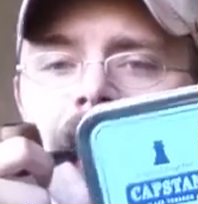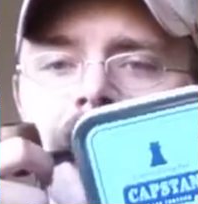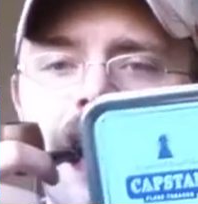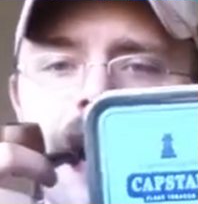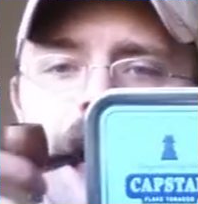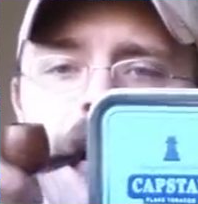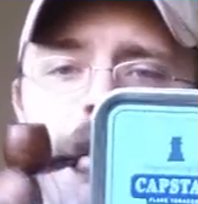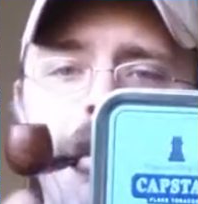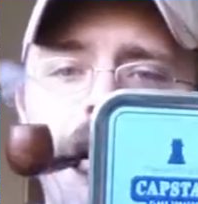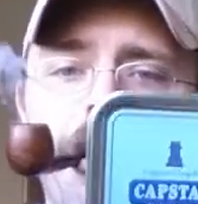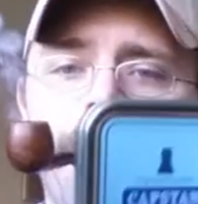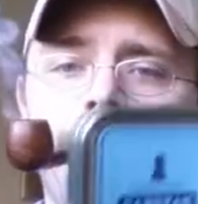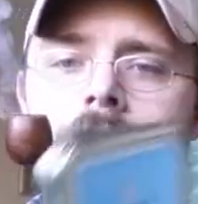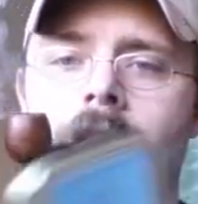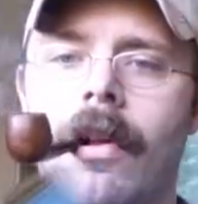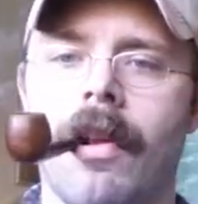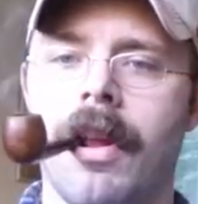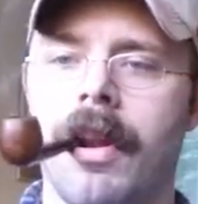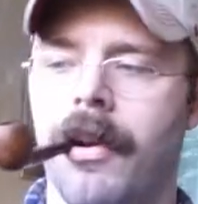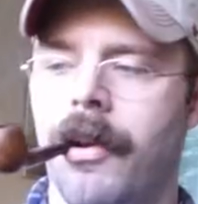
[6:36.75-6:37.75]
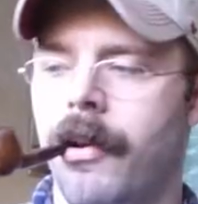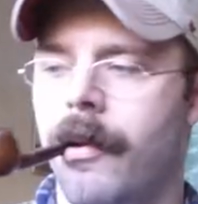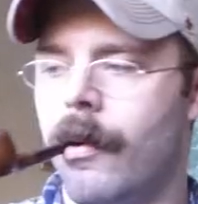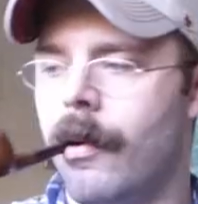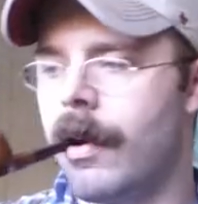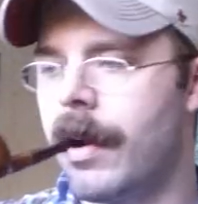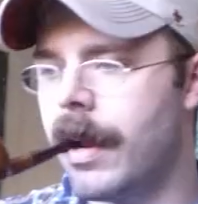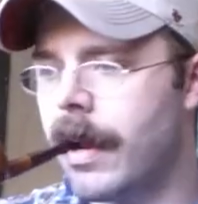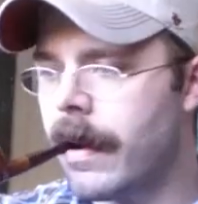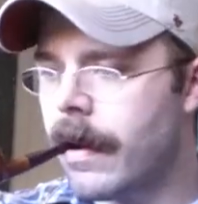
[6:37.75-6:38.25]
I hope you all
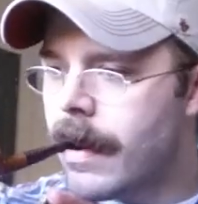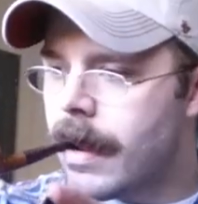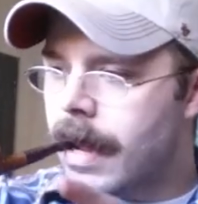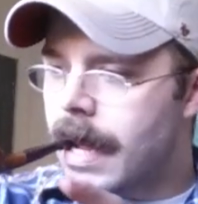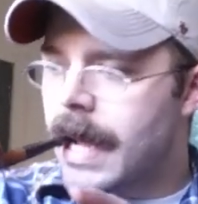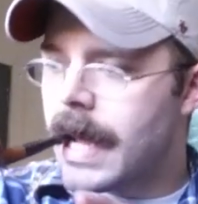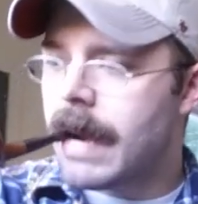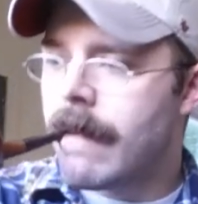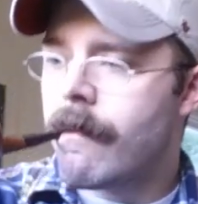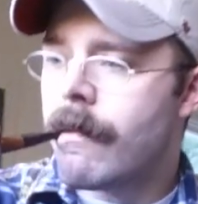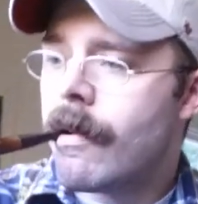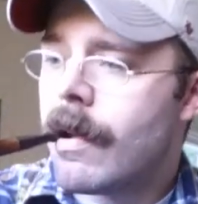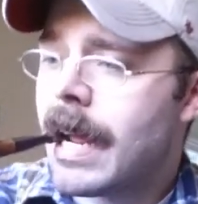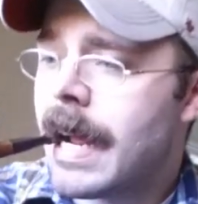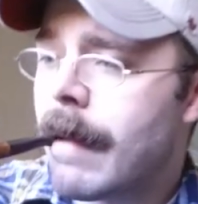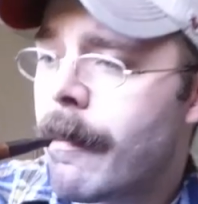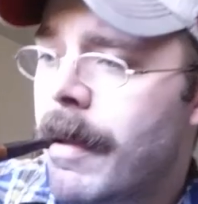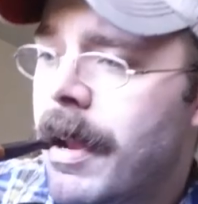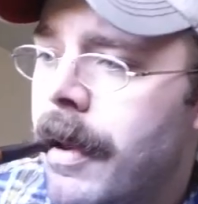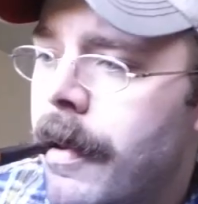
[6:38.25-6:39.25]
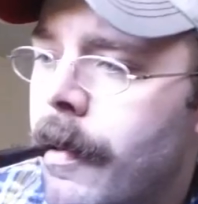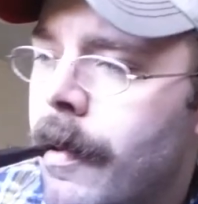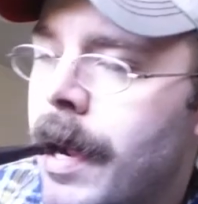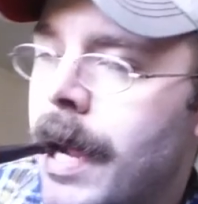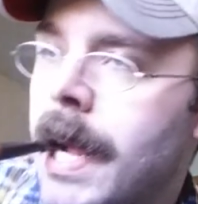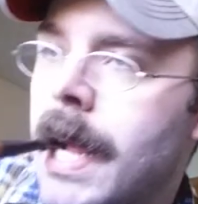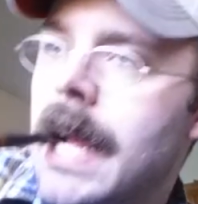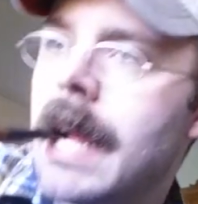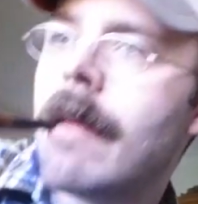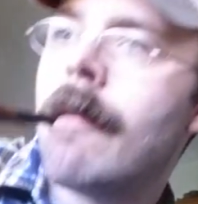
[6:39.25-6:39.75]
enjoyed it. And if you'd like me
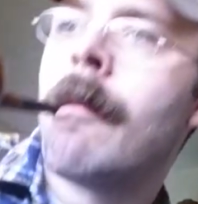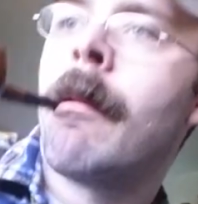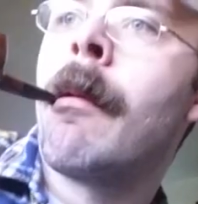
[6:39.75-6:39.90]
doing